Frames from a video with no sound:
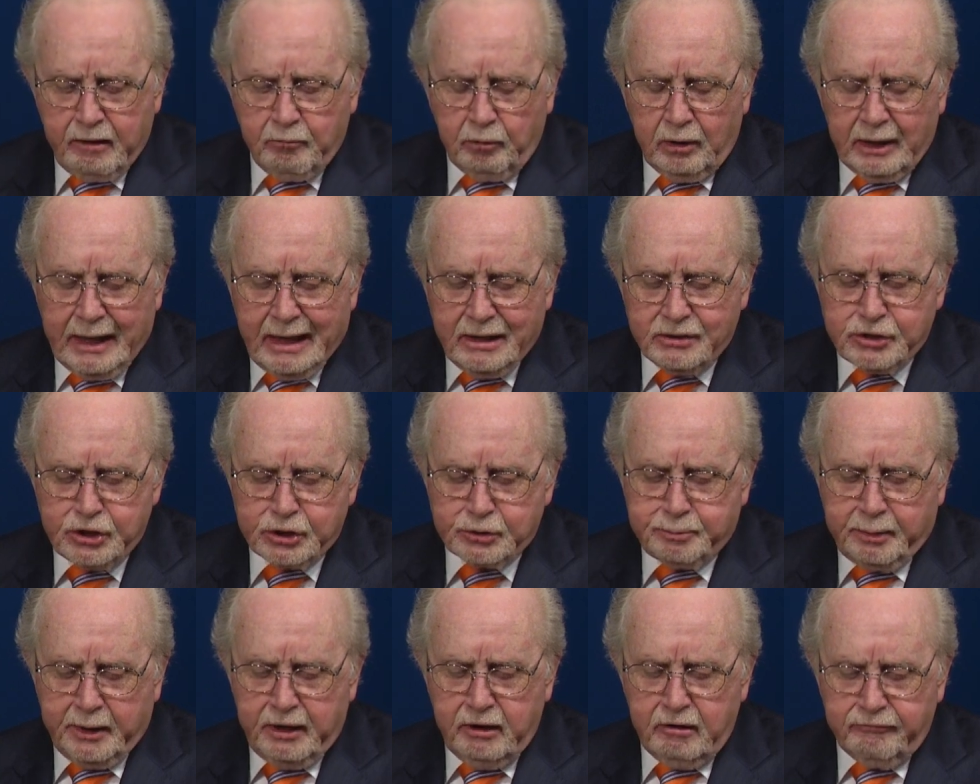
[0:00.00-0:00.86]
Well, I'll
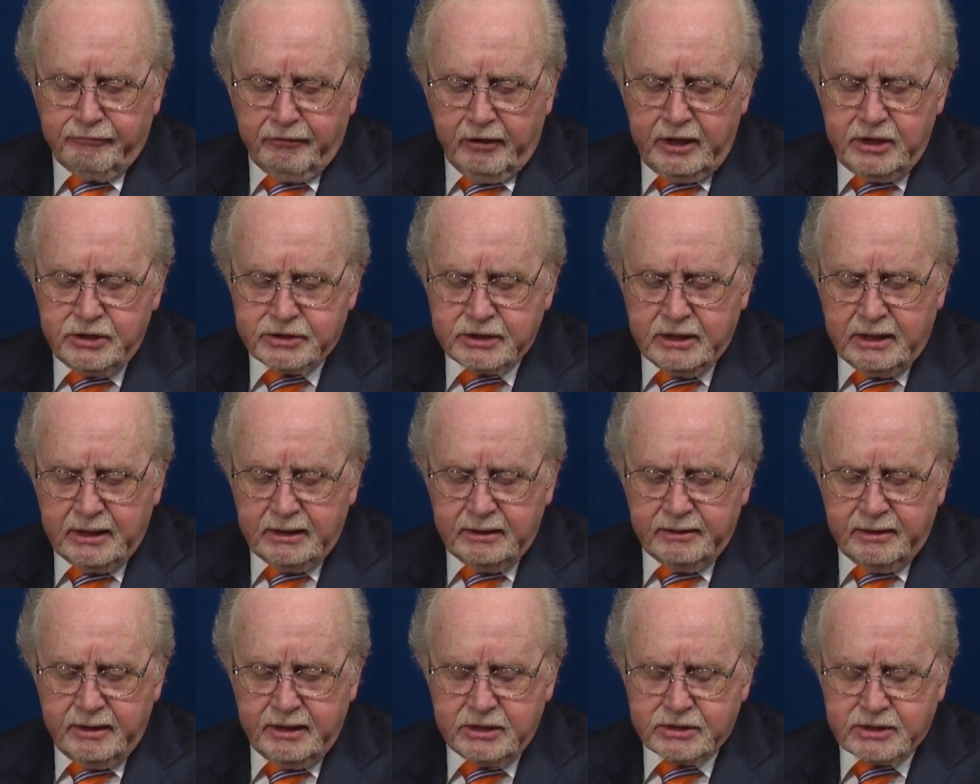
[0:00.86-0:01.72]
just paraphrase
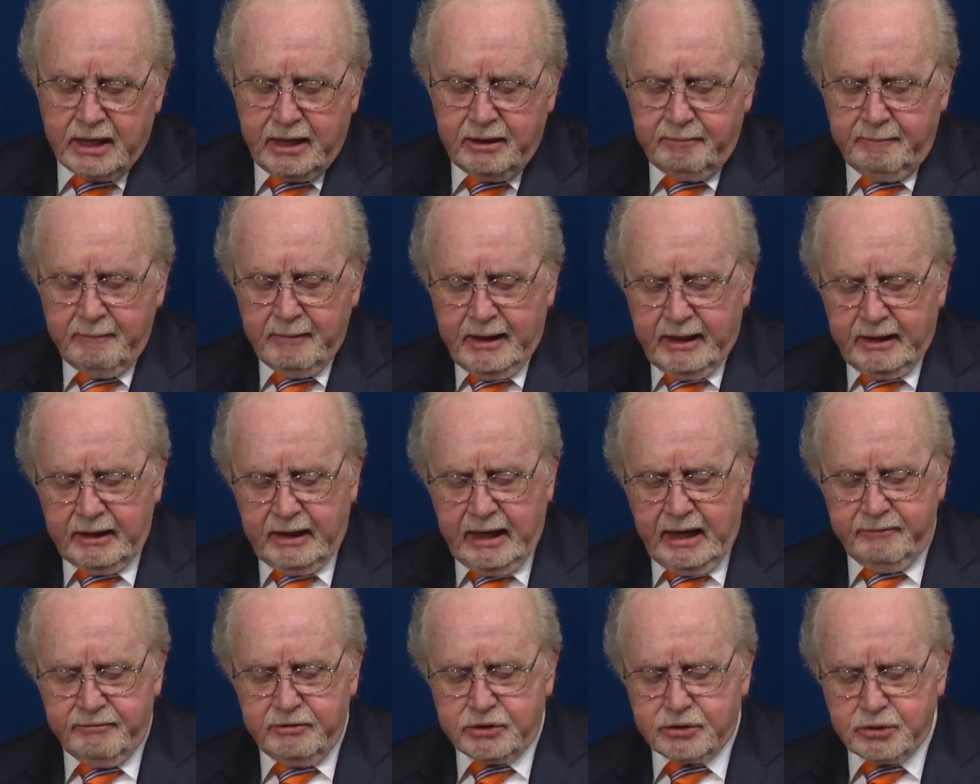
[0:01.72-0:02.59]
it. This, I
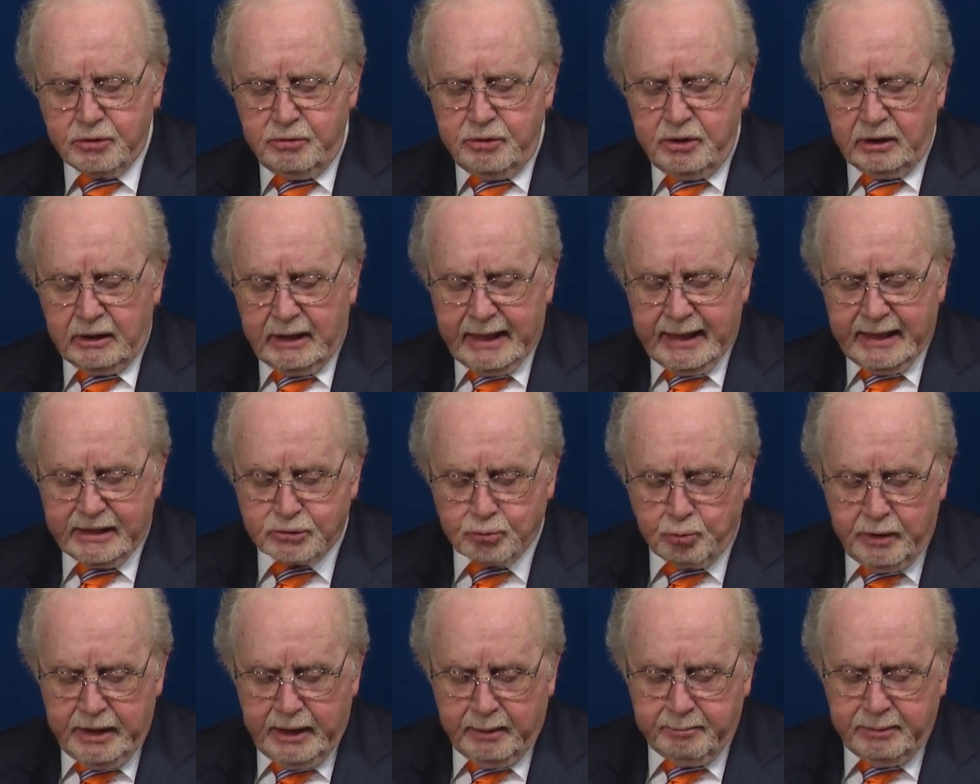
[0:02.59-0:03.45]
gave it to you
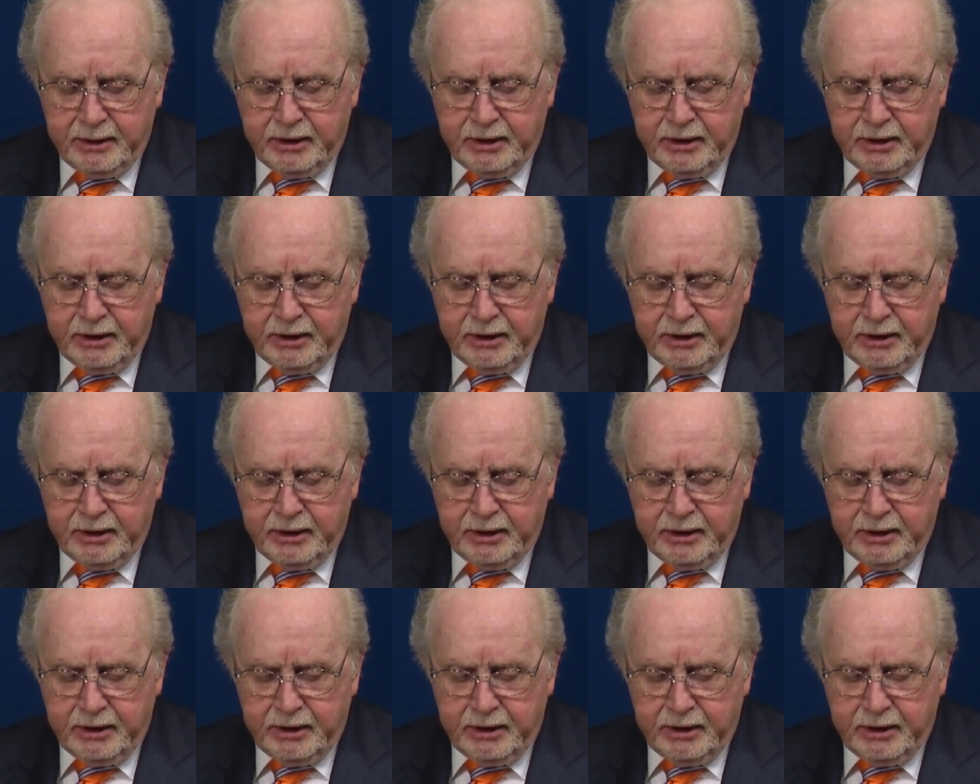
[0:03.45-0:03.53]
last week,